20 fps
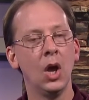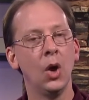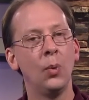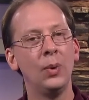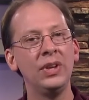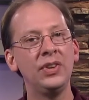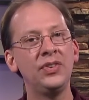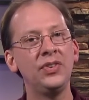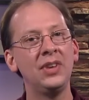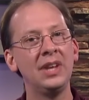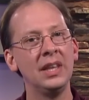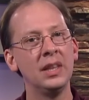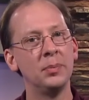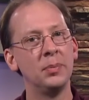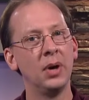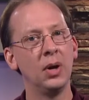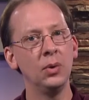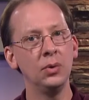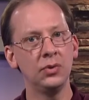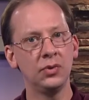We see the
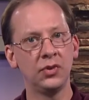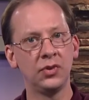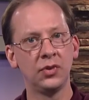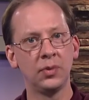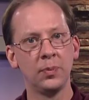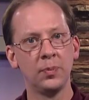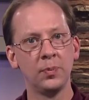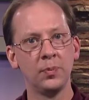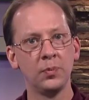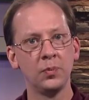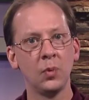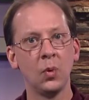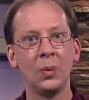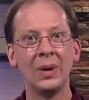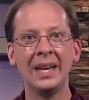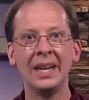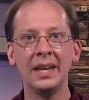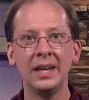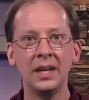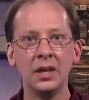boats,
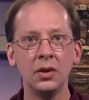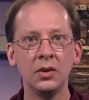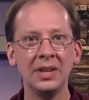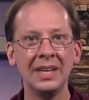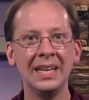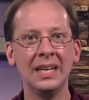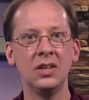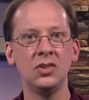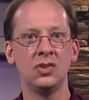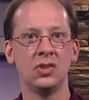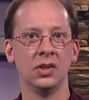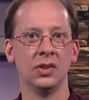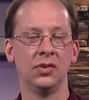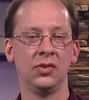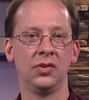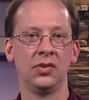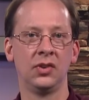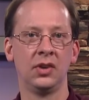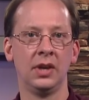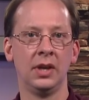we hear the
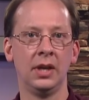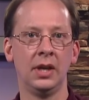engines,